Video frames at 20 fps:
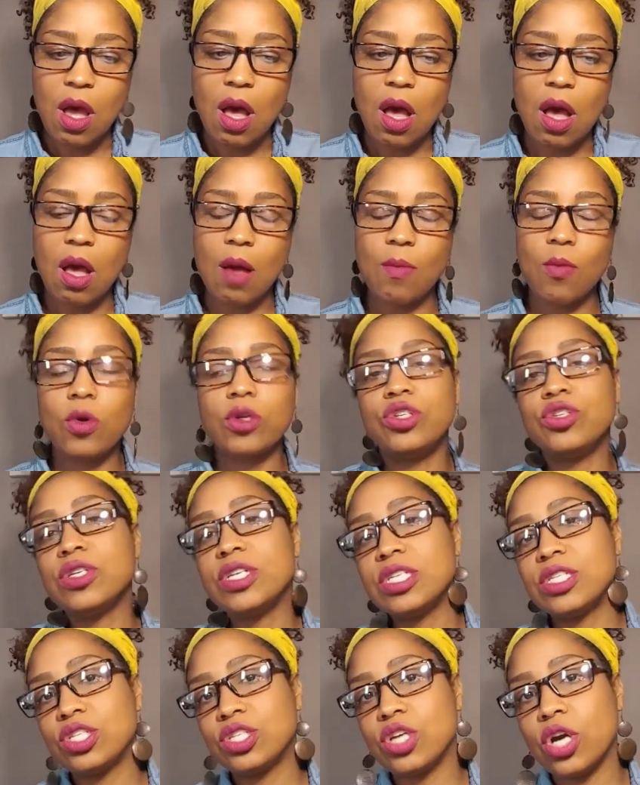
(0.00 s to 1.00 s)
Once you
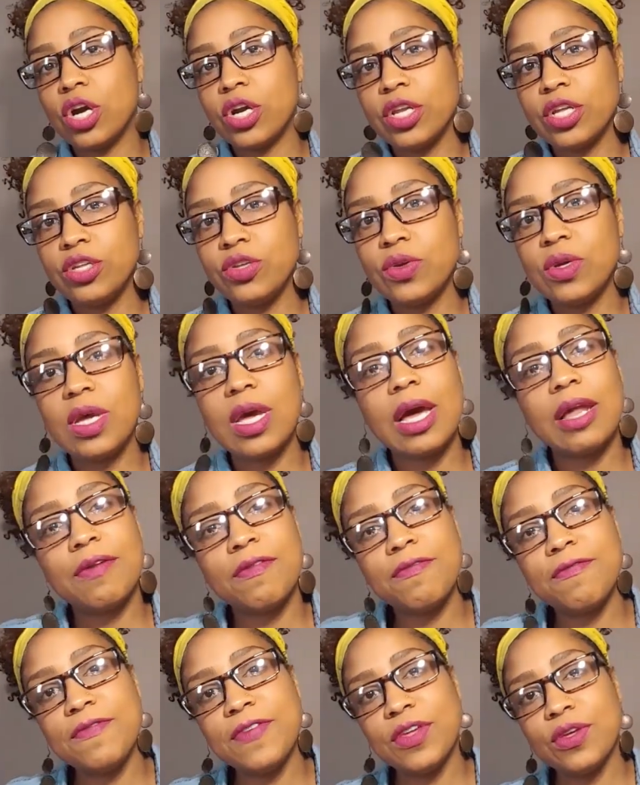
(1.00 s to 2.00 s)
get started, you can kind of
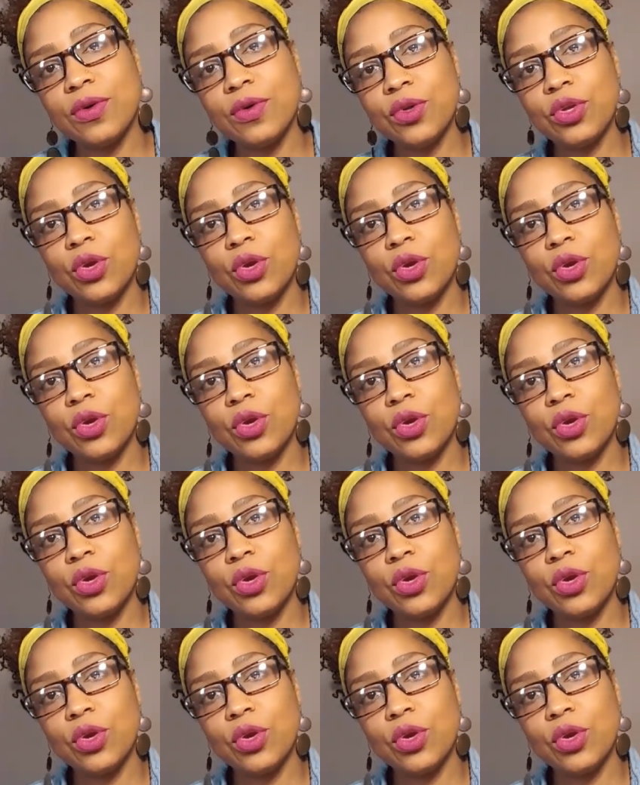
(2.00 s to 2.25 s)
feel